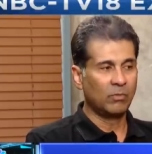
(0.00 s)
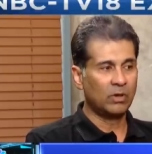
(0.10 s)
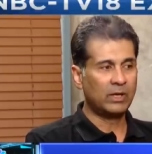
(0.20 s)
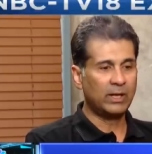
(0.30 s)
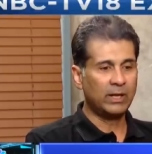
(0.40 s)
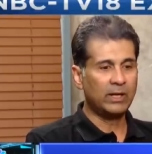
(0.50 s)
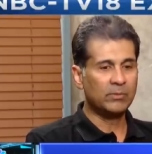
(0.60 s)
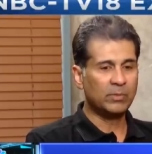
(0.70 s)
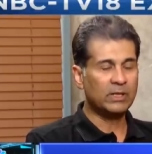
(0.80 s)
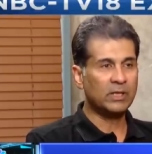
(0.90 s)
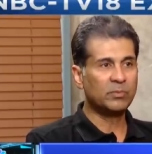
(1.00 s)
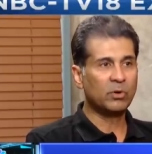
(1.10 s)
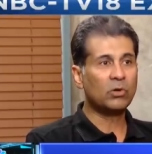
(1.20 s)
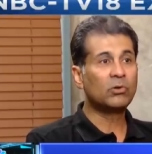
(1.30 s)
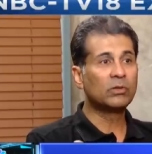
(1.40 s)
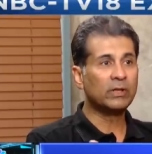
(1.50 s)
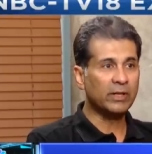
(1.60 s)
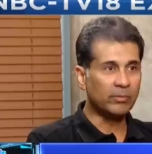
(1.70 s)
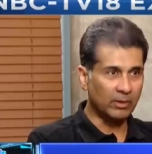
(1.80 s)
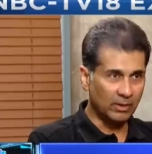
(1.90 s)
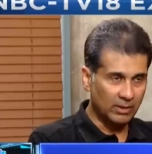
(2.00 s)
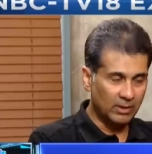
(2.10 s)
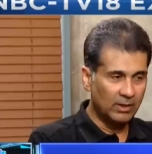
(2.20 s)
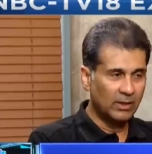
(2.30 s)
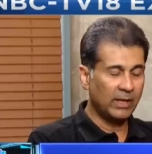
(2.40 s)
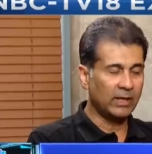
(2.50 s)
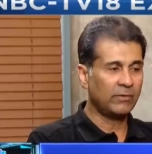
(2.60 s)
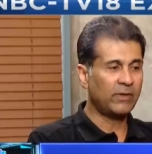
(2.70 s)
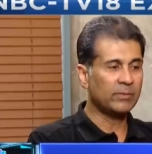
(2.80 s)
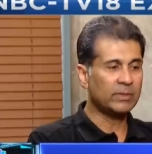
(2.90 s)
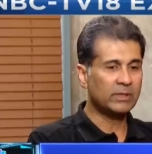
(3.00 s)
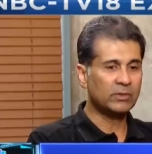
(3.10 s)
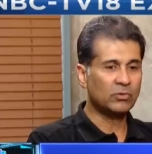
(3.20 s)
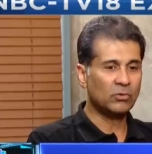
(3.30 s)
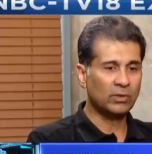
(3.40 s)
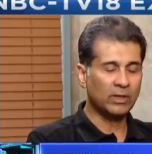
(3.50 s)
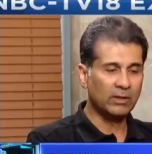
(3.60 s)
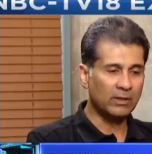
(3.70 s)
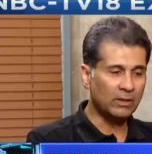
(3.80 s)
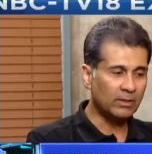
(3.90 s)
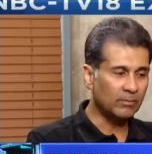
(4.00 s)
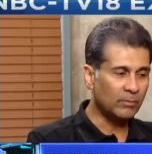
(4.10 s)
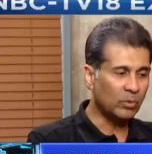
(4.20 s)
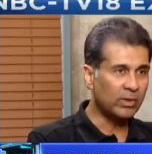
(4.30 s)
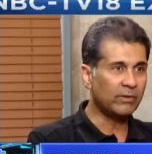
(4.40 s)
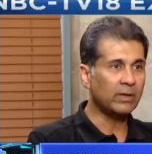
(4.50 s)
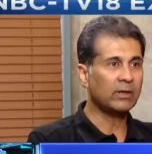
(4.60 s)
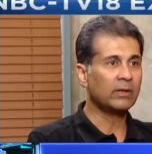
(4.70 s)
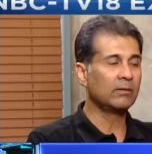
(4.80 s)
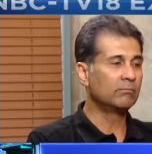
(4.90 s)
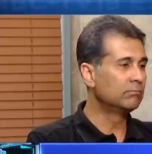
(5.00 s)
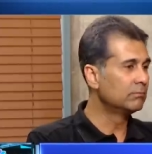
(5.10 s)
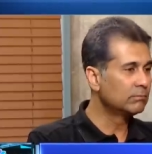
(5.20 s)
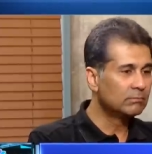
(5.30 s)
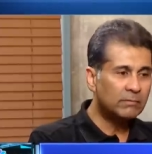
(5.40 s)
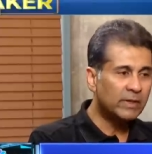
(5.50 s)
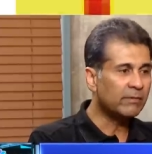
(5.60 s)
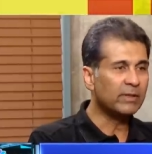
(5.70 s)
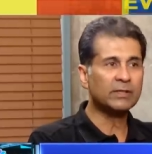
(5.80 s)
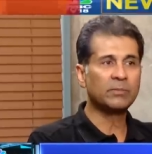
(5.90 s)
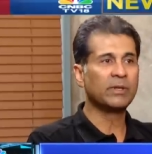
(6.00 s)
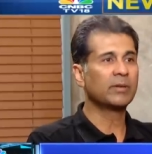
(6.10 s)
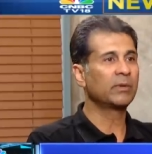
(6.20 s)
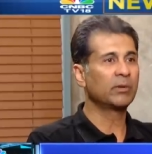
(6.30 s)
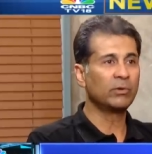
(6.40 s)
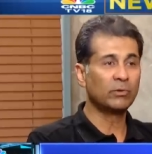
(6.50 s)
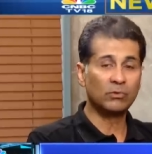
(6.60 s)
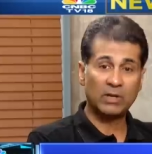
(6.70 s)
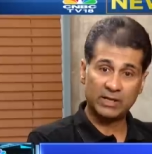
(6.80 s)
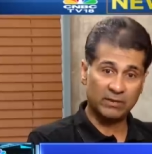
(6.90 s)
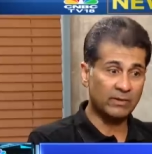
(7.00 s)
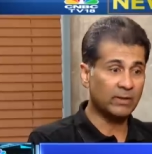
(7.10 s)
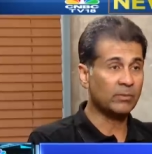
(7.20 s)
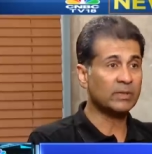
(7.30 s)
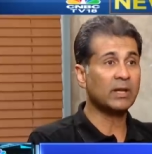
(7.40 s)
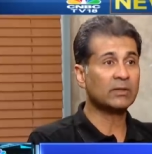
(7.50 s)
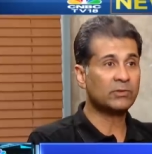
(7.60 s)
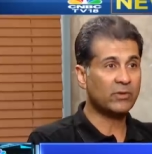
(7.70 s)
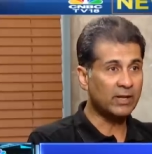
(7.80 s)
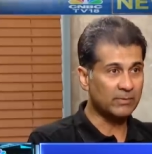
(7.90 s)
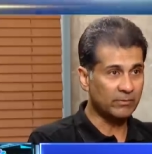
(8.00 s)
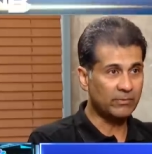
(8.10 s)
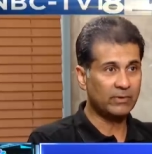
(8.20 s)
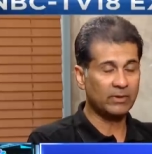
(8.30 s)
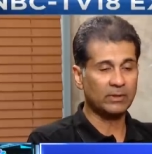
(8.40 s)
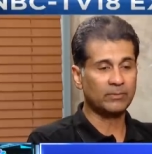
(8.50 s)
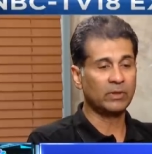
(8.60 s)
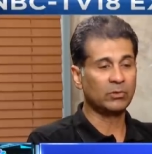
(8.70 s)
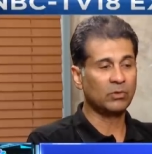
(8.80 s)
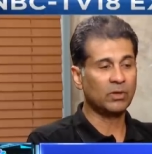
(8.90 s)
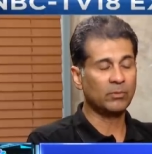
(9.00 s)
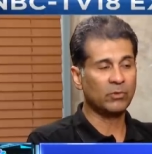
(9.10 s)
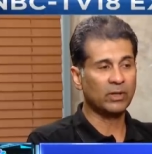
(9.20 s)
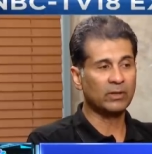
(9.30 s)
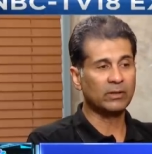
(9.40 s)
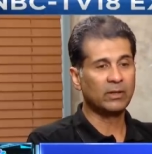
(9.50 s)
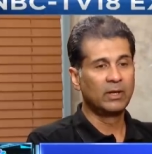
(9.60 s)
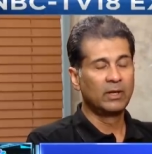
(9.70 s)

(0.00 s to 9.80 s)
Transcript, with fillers: What KTM Bajaj brought to the table, and if I may say so, then uh, motivated TVS, BMW, and even Bajaj Triumph uh, to come together.